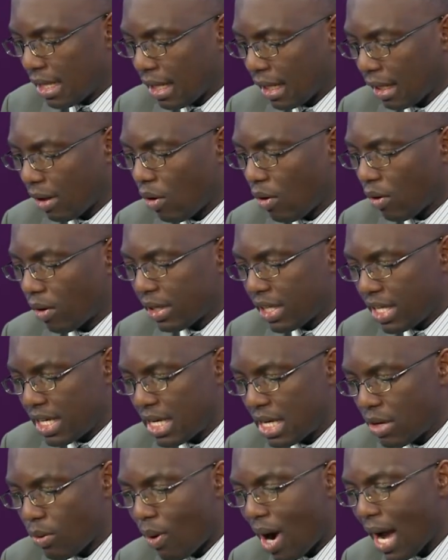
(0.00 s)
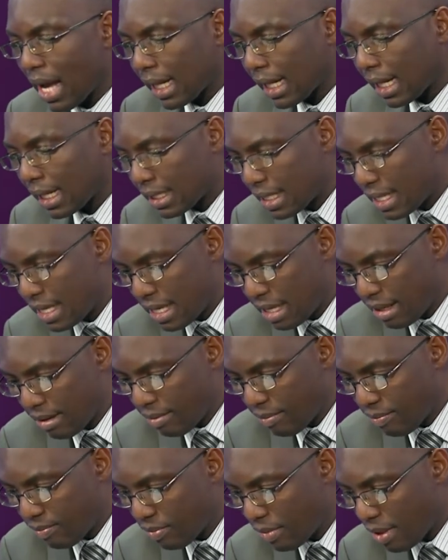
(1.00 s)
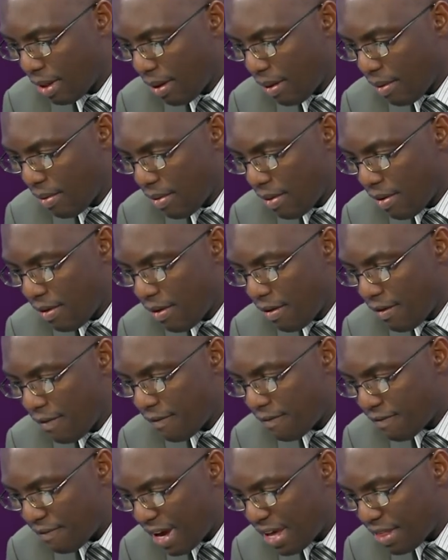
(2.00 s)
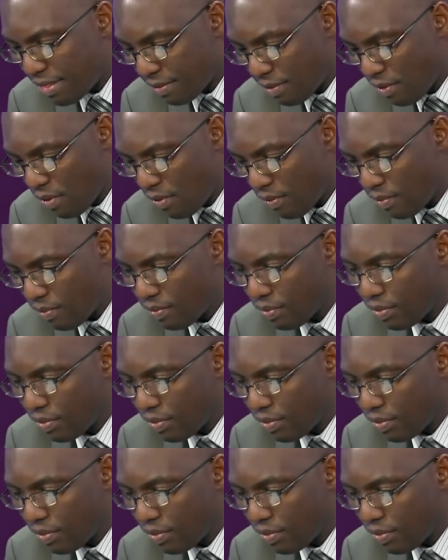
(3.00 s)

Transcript: So he was the faithful